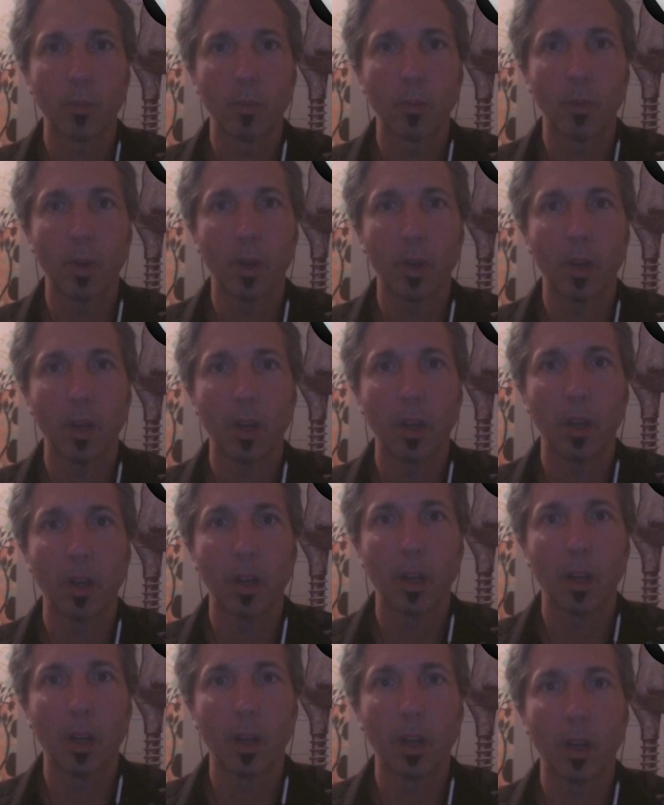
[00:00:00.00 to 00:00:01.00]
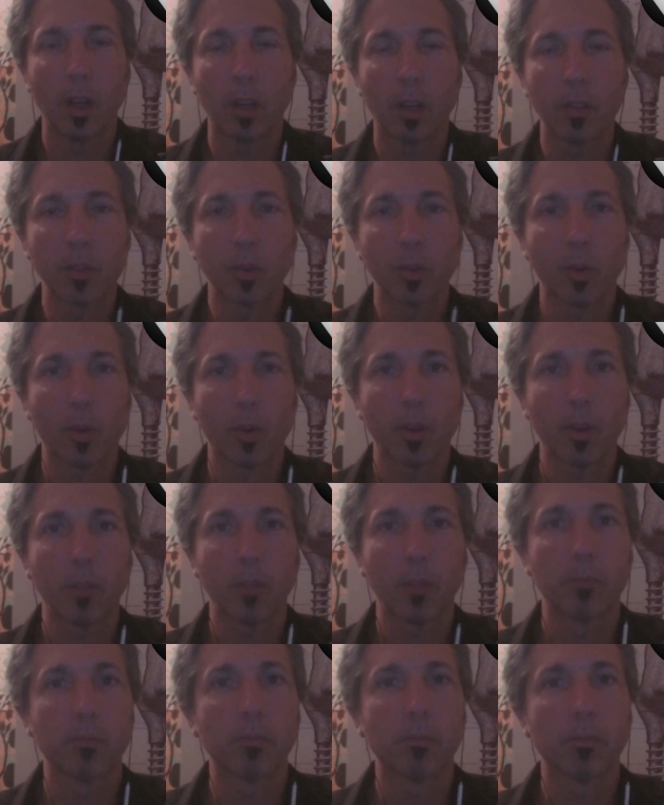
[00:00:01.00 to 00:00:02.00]
a
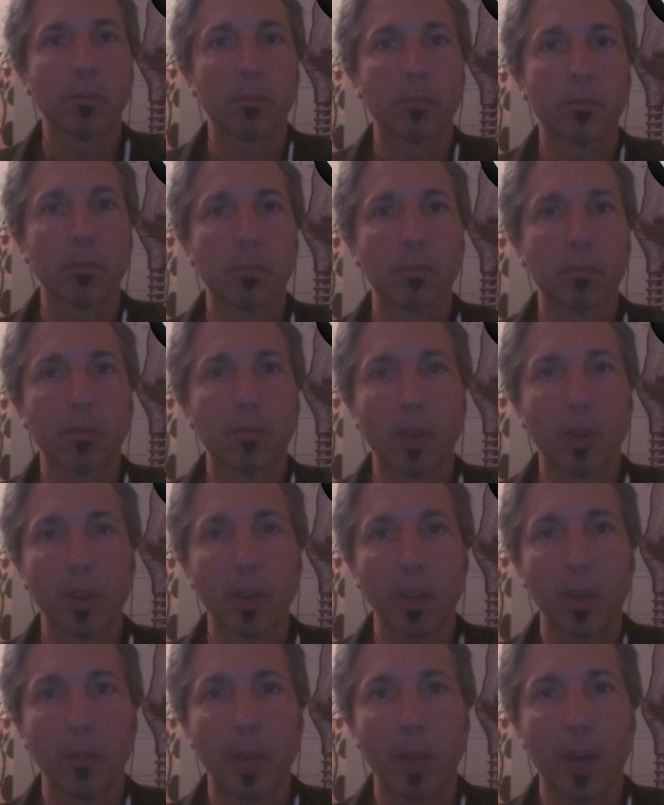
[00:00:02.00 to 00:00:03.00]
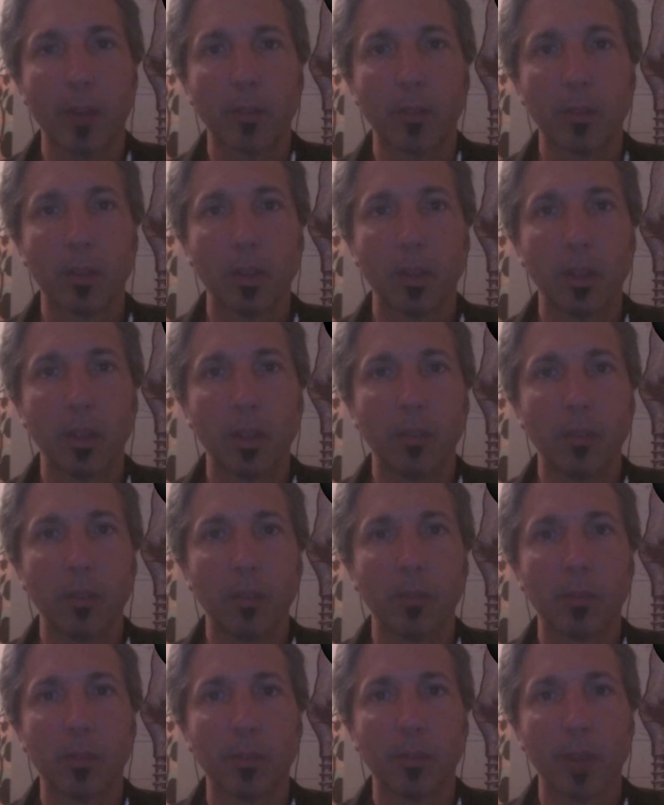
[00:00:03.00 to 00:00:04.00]
story talking about the
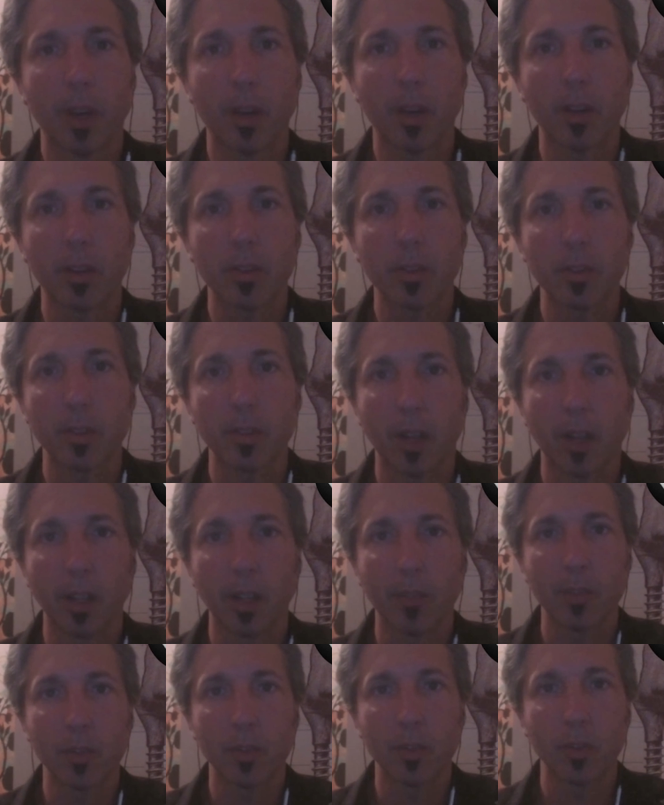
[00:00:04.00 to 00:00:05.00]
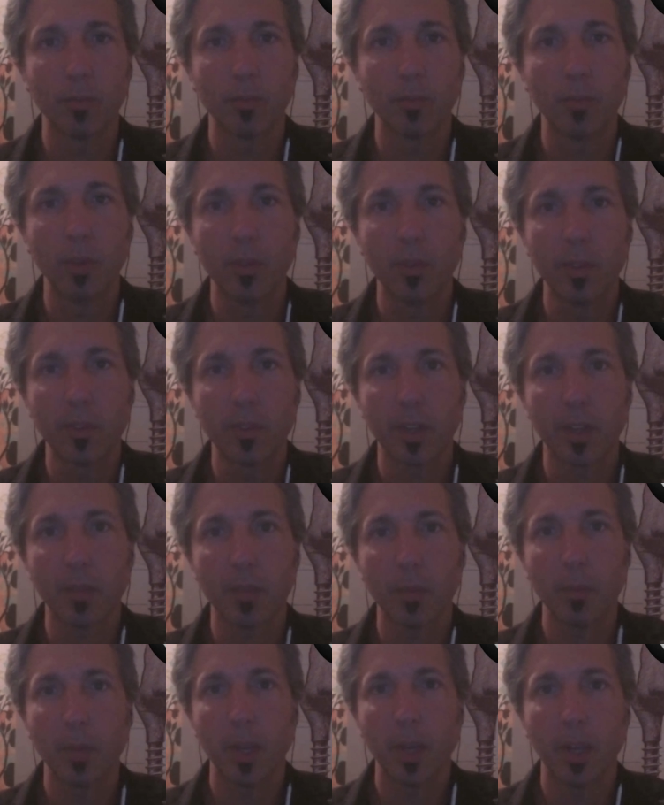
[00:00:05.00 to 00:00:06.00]
various 9/11 truth movies that have
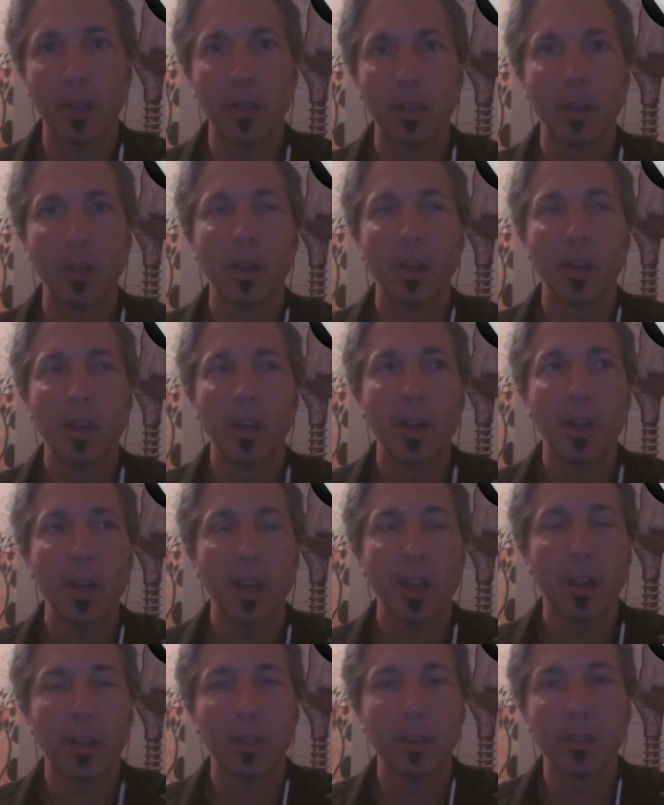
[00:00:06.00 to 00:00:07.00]
been made and these